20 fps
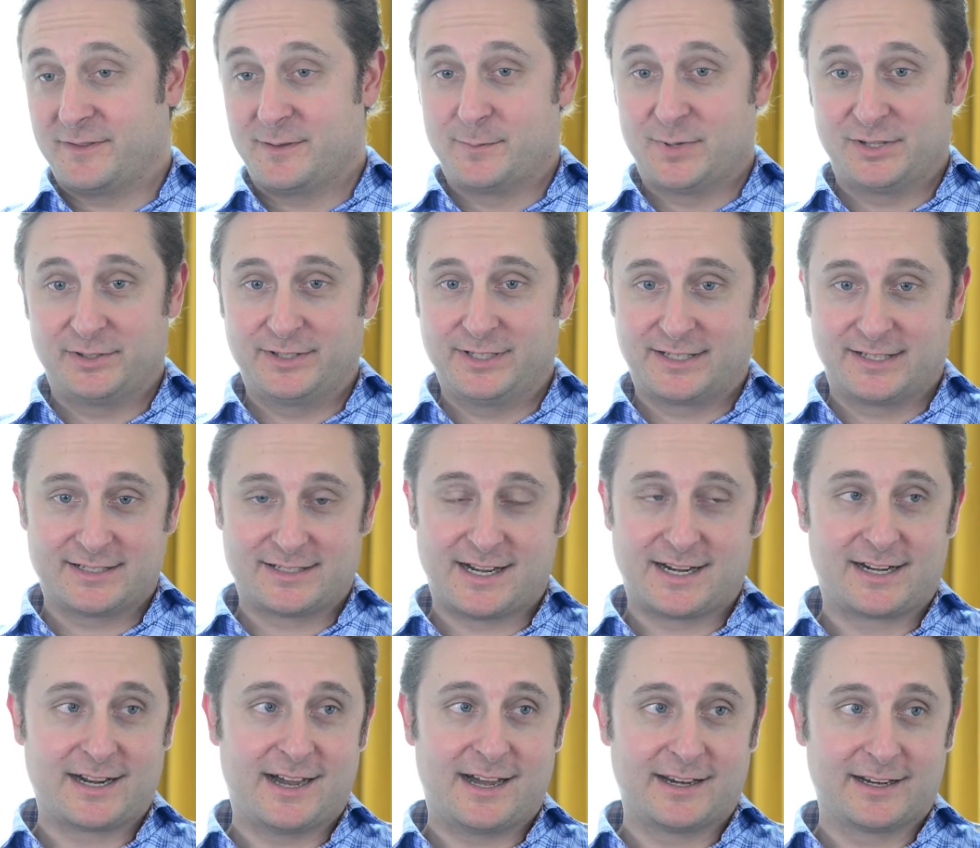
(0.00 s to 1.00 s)
the building is
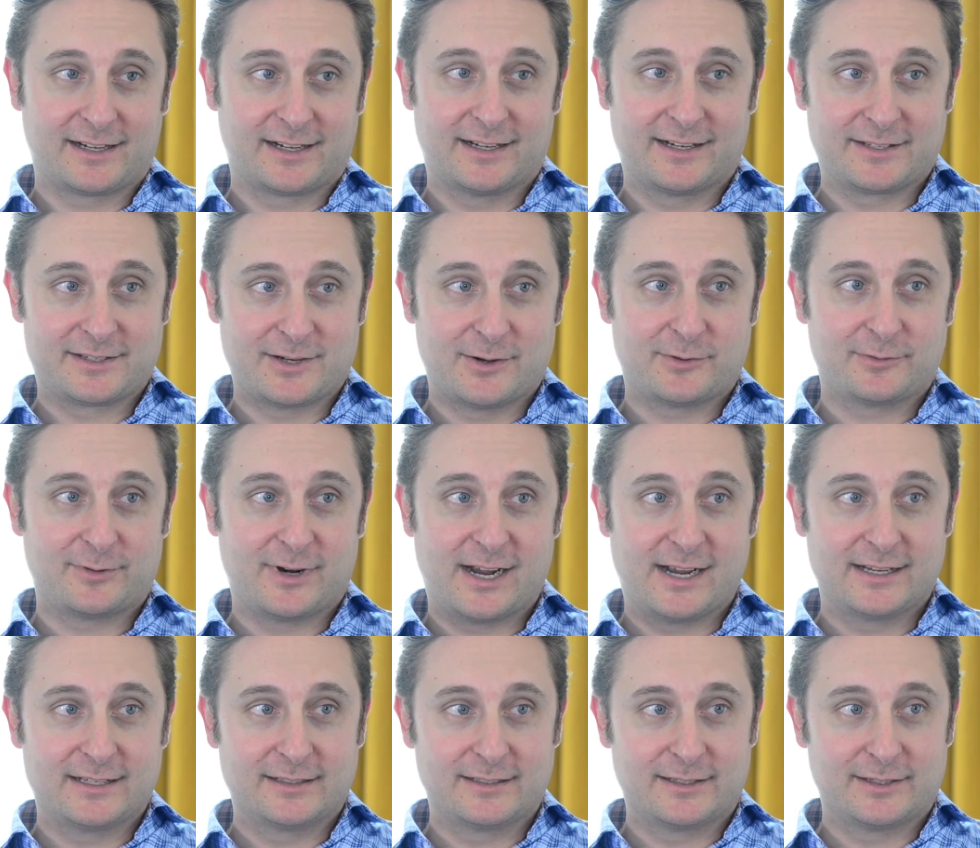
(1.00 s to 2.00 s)
iconic in its own
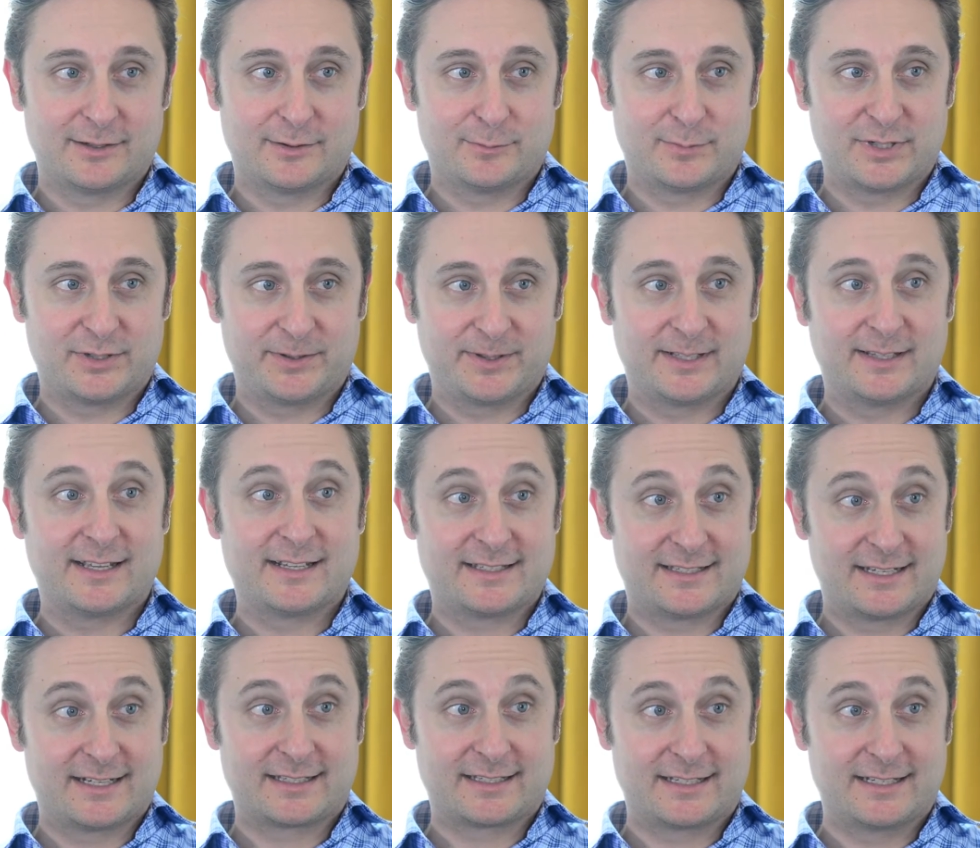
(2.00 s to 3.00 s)
right. You know, built in the late
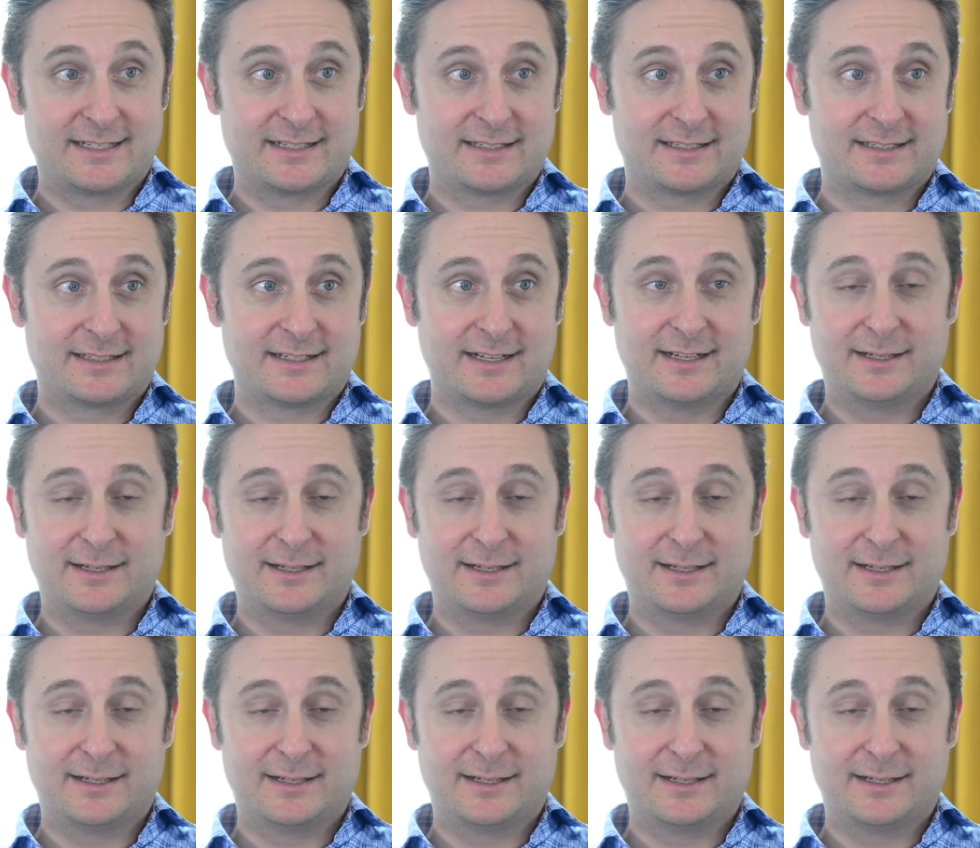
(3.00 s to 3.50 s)
'60s